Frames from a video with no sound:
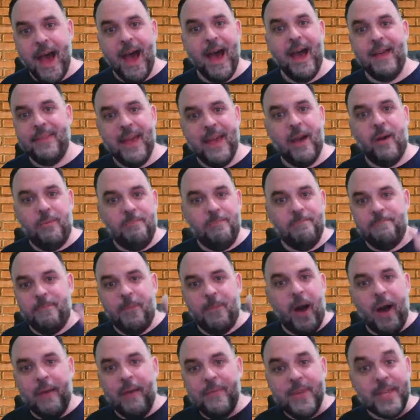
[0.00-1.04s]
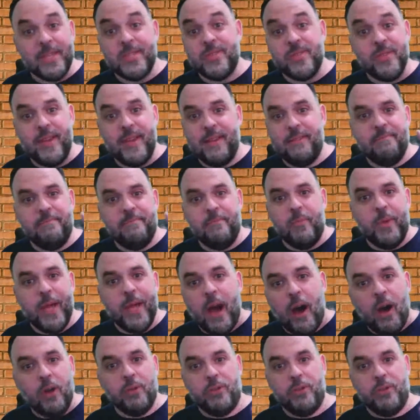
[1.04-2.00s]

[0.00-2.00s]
Now, obviously, we all